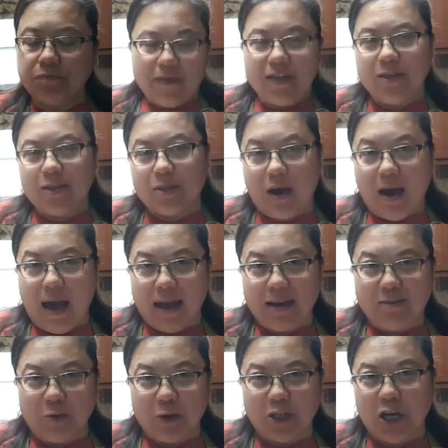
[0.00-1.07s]
And then you saw I
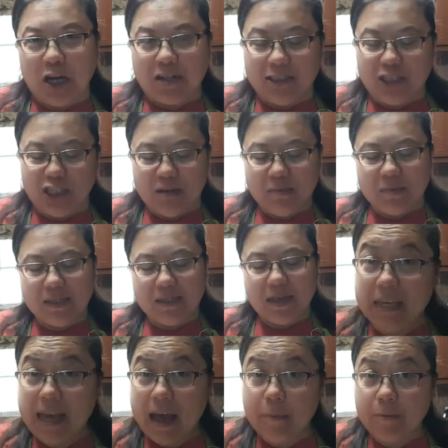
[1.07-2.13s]
added more chocolate chips.
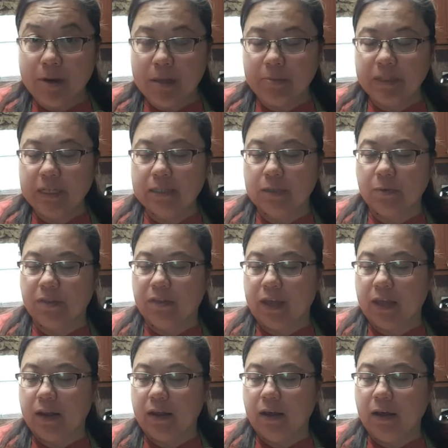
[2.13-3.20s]
But yeah, pretty pleased with
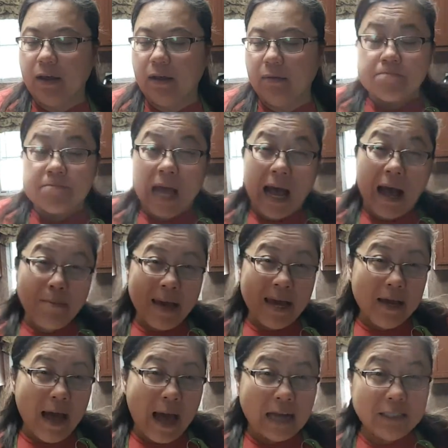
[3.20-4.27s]
it. I
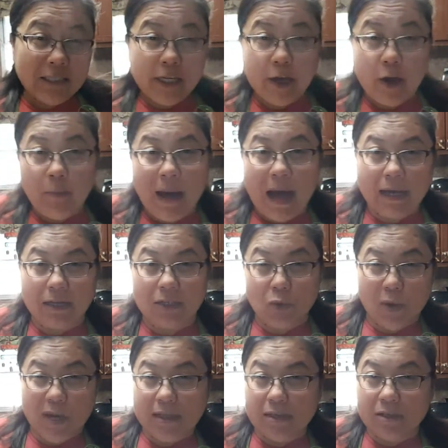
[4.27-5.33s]
may actually go back and
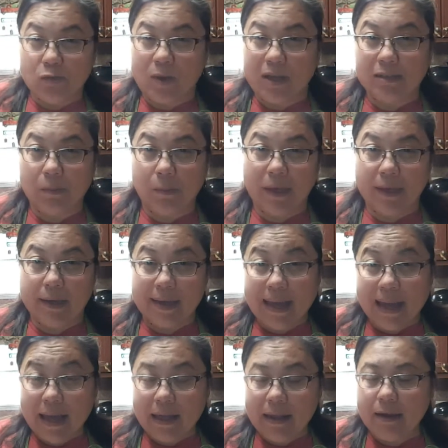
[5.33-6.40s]
tweak this recipe
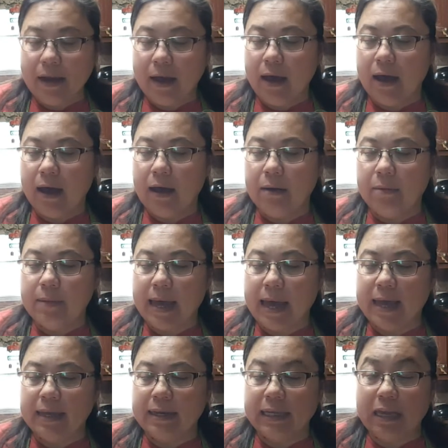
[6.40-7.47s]
again.
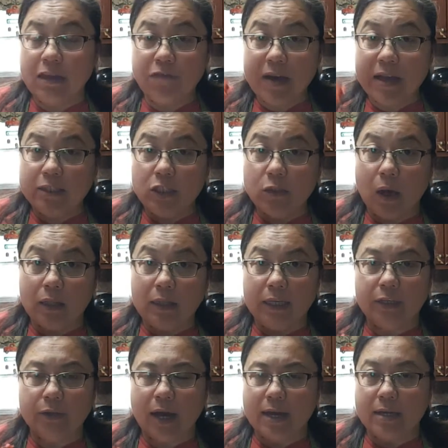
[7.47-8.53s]
And if I do, I'll
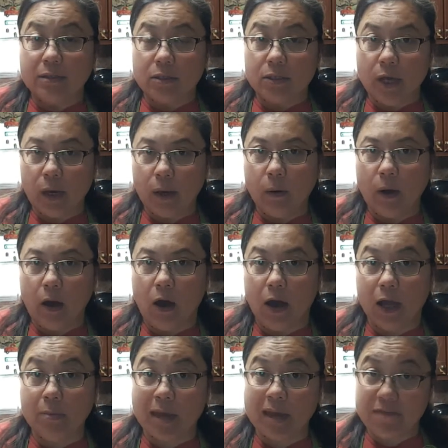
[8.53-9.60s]
let you guys know
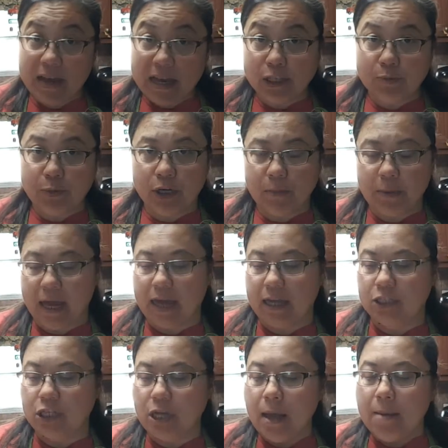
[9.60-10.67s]
on my Facebook
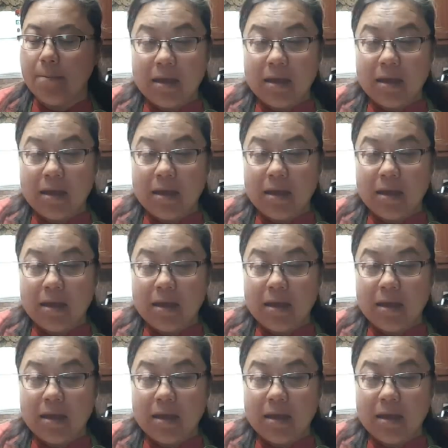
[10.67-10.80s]
page.